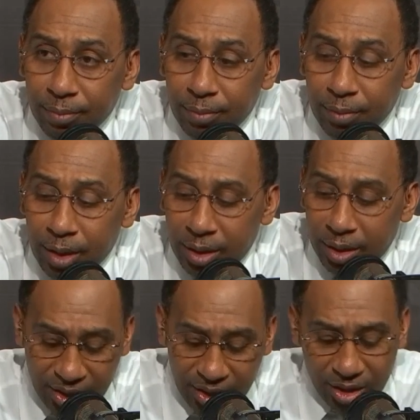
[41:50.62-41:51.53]
This
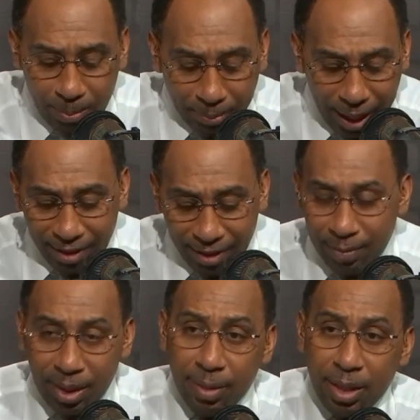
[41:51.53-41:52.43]
is the plight of many,
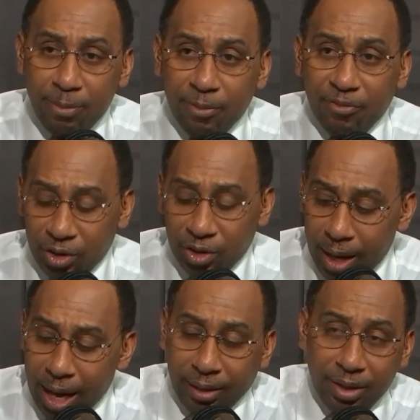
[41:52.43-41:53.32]
many professional
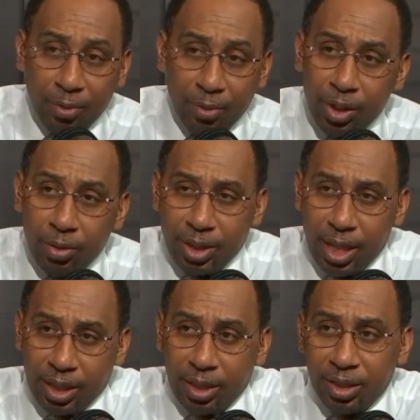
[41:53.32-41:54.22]
athletes that we don't take into
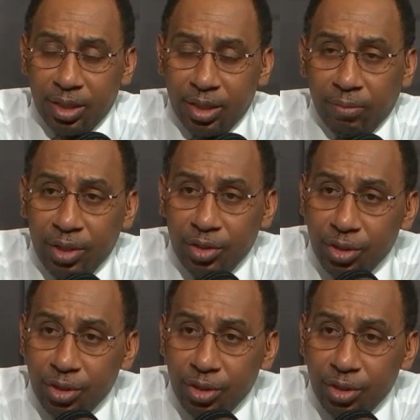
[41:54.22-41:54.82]
consideration.